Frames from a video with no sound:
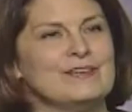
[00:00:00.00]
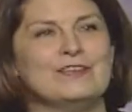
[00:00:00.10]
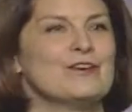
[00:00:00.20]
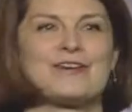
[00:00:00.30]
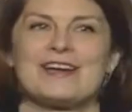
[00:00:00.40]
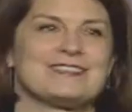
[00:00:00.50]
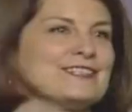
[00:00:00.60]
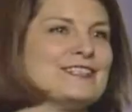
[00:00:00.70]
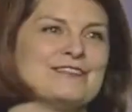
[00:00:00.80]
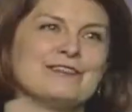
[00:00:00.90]
you don't get
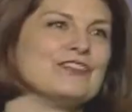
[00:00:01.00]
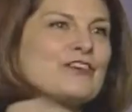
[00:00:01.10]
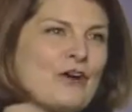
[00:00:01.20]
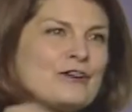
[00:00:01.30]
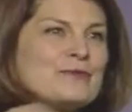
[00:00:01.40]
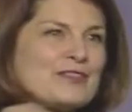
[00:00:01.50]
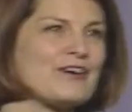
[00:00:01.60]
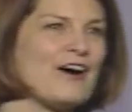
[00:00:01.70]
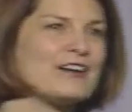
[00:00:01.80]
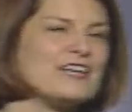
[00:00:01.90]
to live in the garden with God.